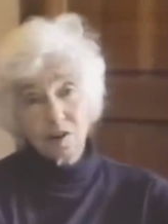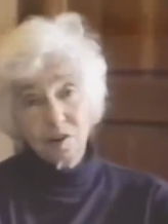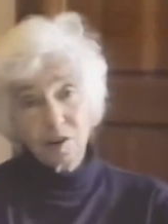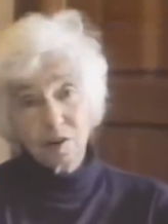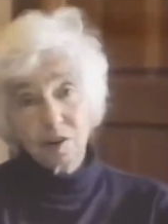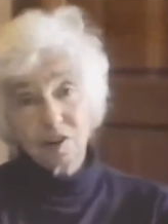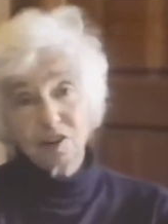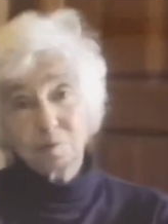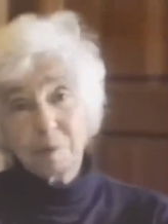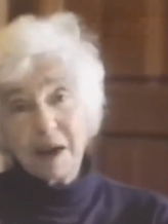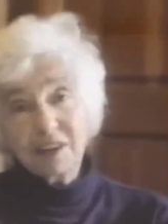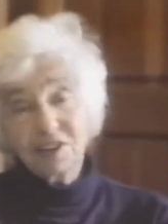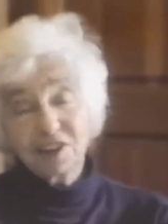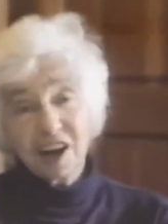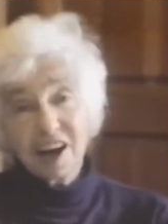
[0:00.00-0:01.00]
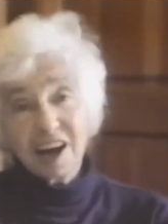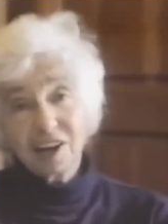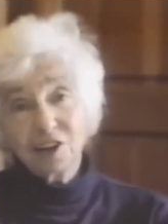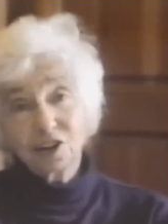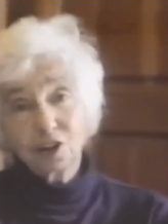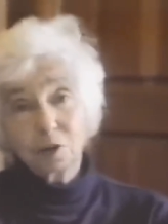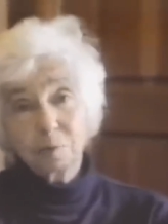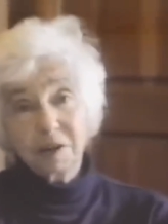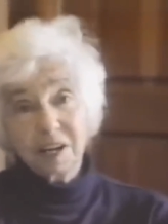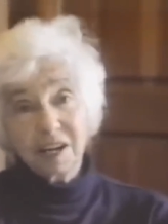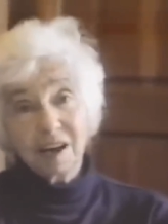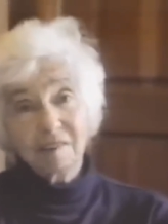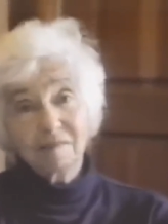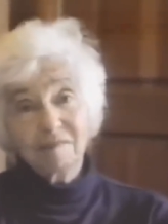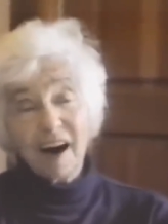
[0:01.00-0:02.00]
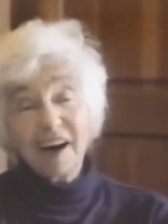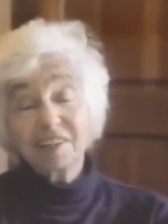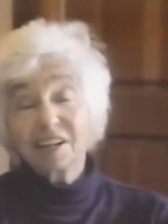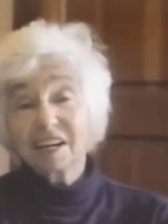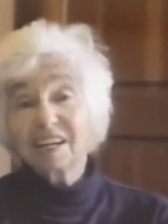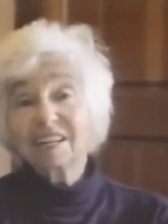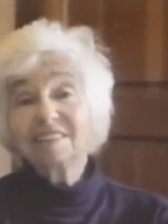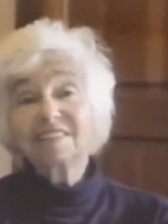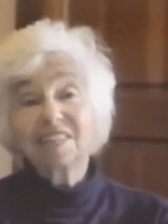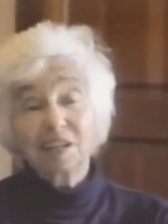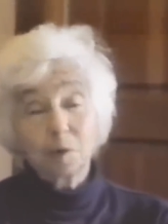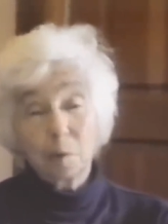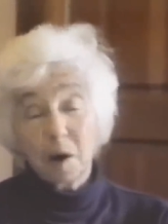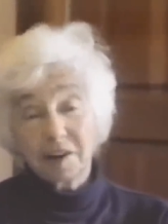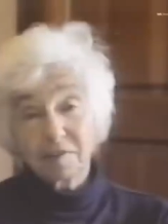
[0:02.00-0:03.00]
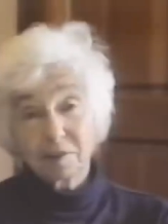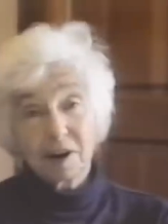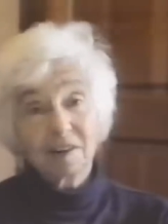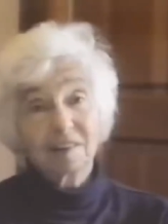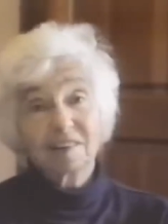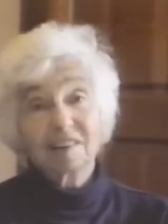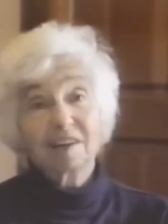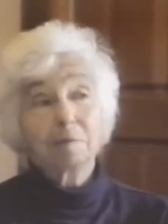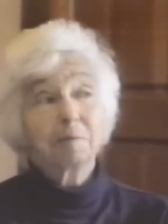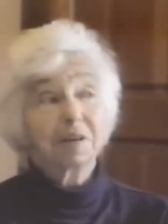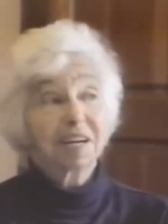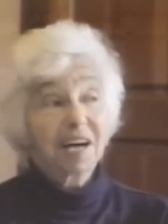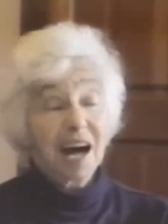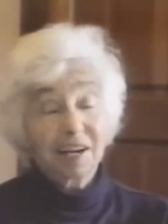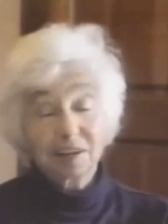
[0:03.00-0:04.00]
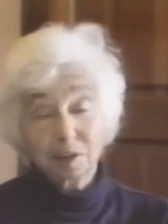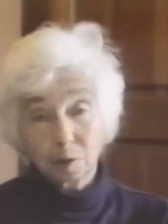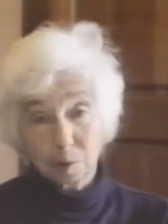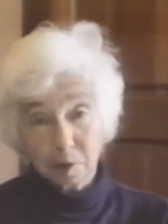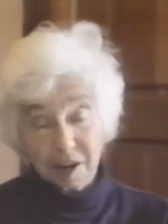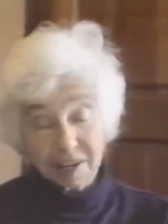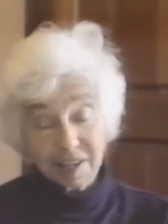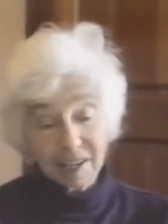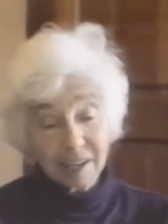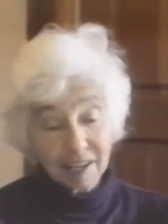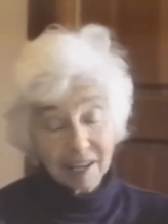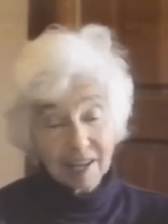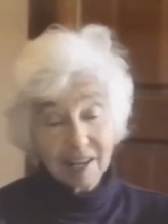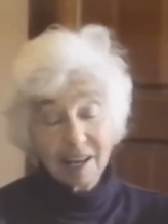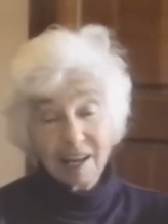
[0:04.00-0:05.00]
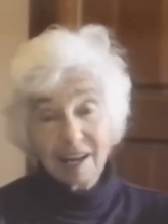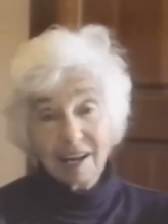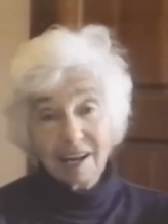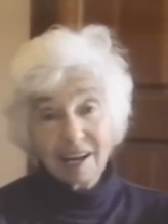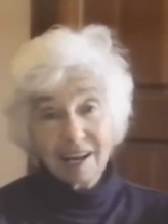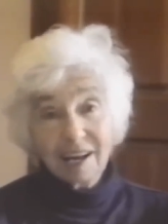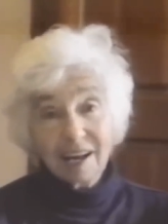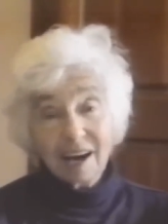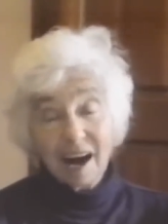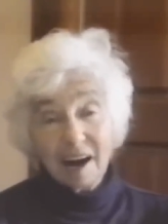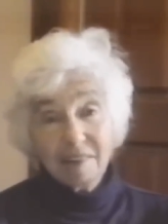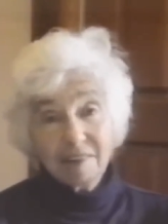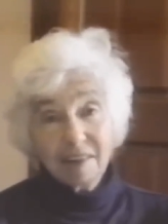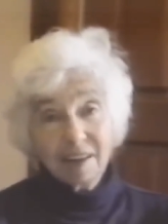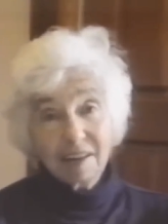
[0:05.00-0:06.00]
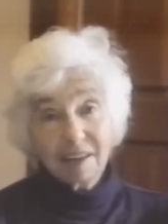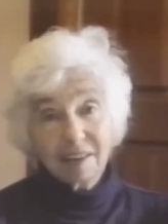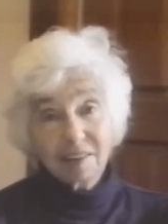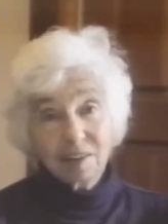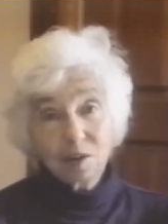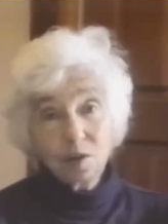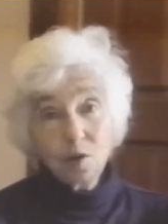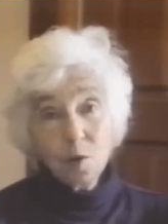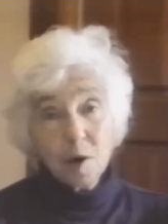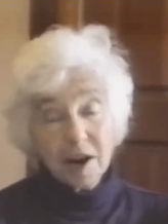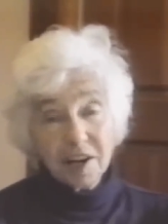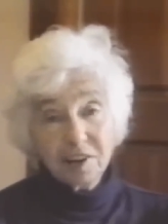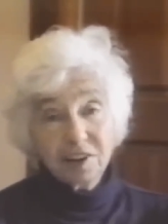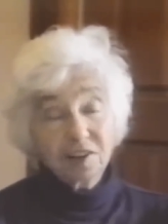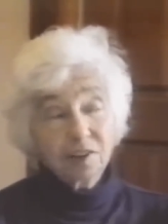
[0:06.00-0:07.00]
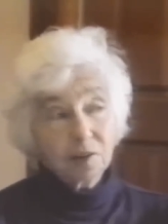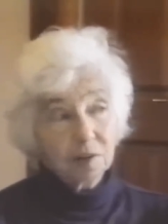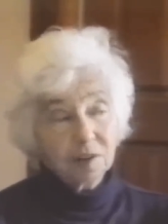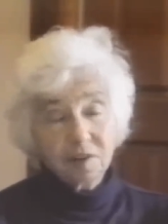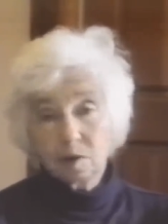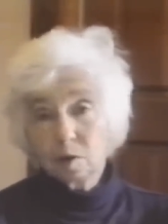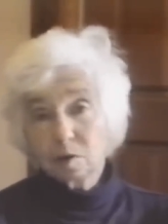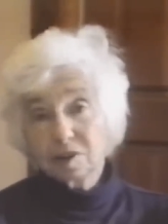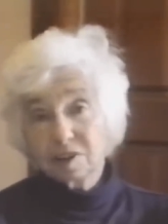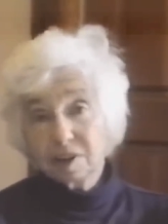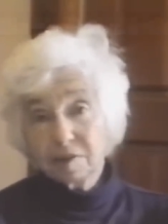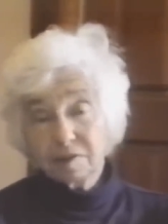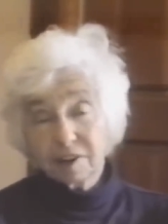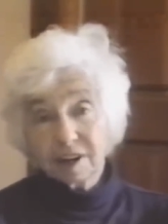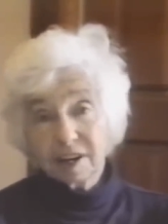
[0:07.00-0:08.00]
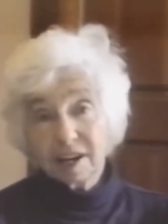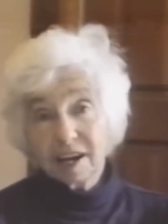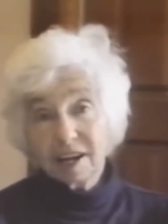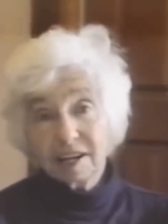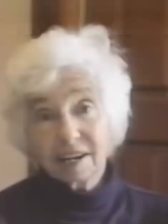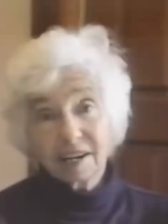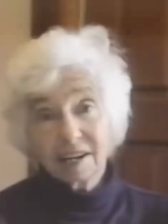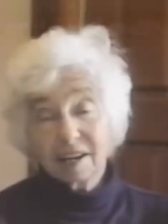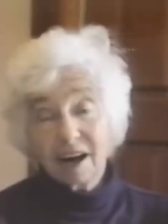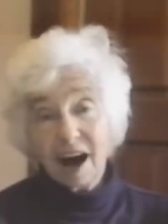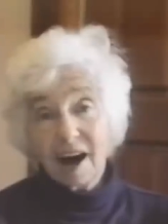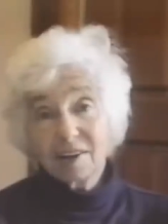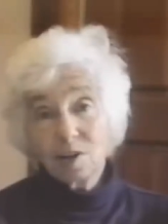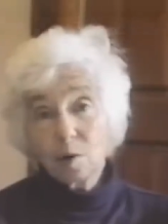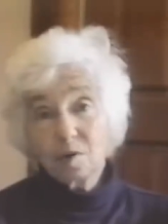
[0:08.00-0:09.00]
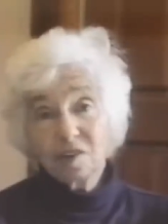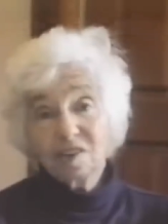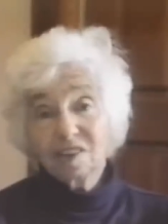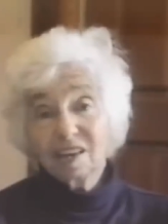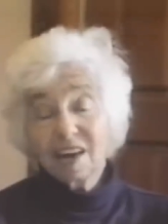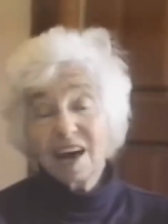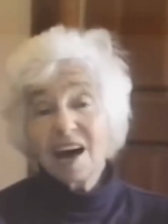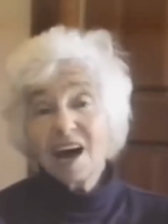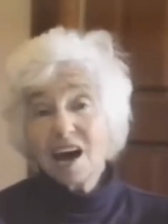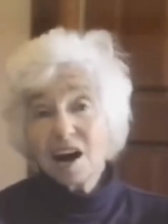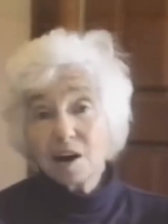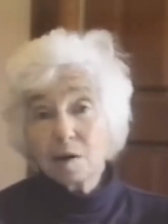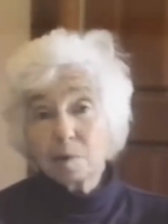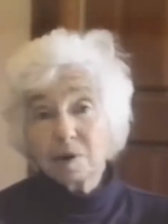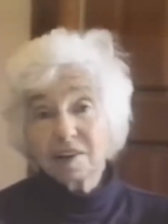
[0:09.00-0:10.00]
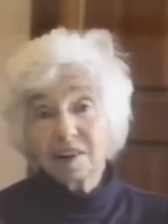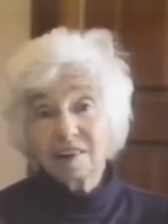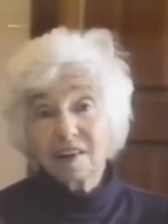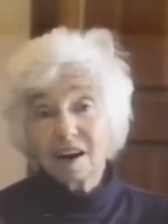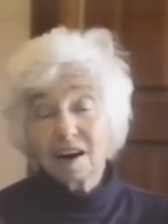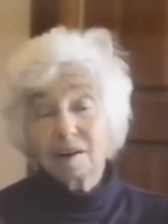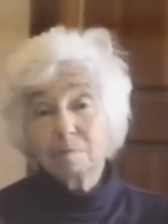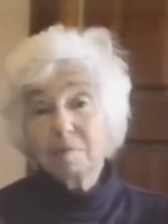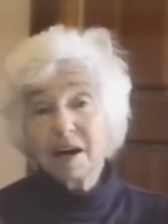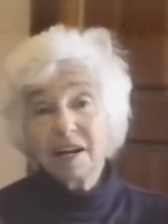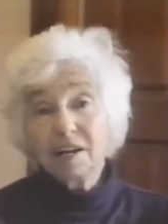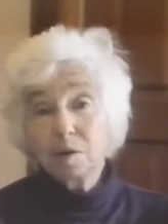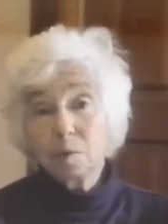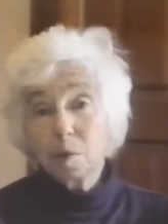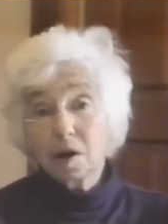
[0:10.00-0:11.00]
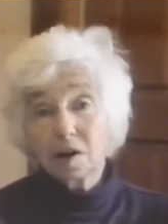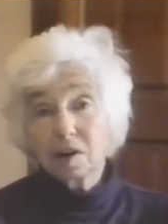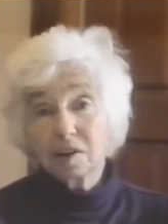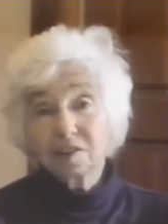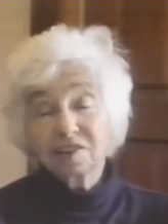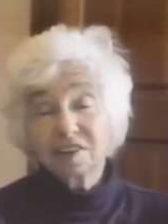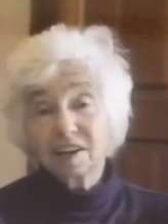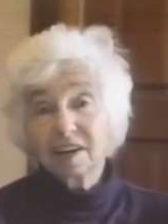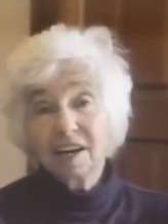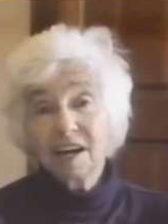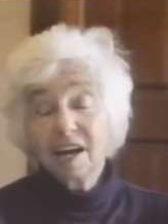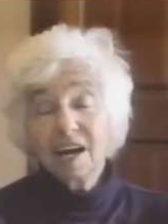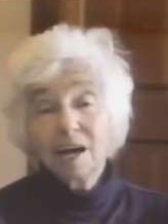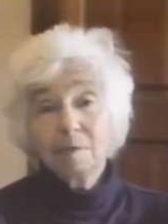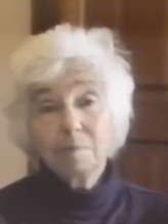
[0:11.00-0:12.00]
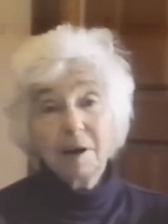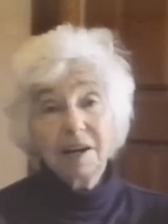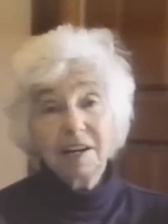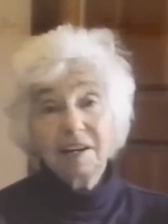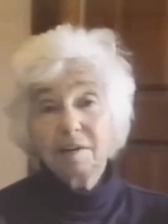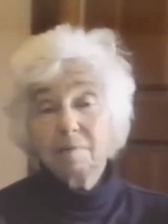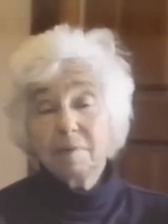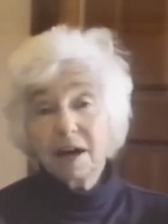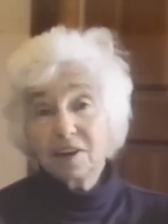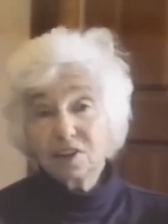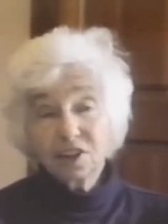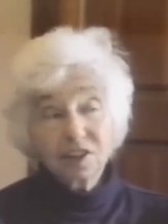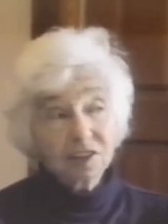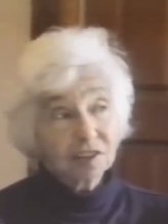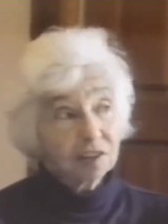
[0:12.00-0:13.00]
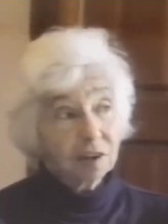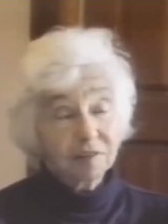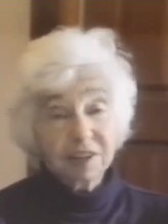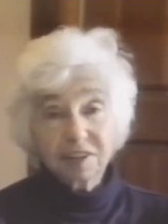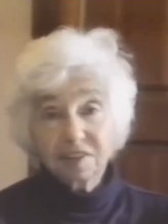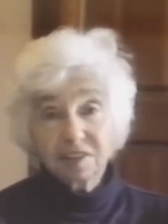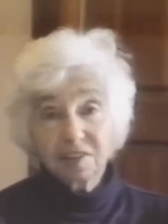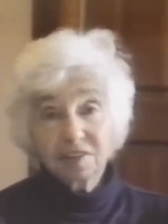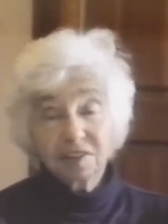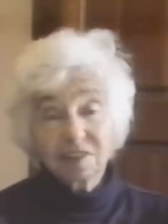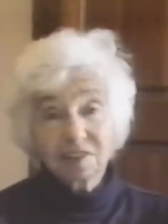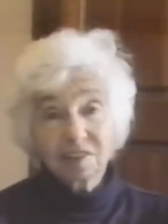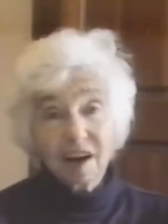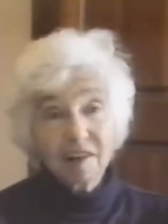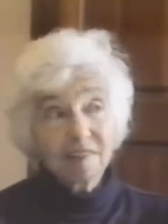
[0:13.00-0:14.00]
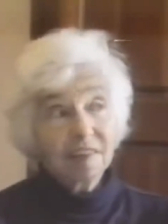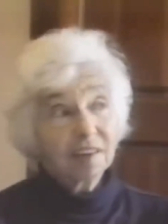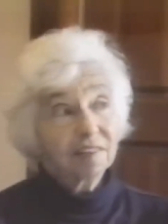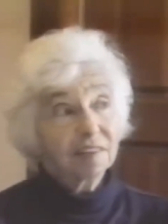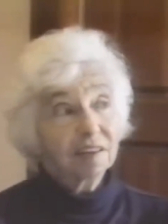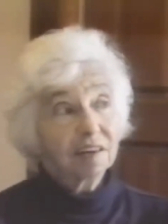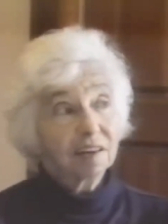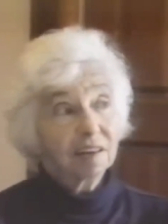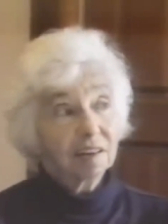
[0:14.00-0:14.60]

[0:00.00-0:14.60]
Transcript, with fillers: the space age to be a vitalistic one rather than a mechanical one, I think the new age is going to look different. And uh, I don't care whether there are many worlds and many dimensions of existence. I think the,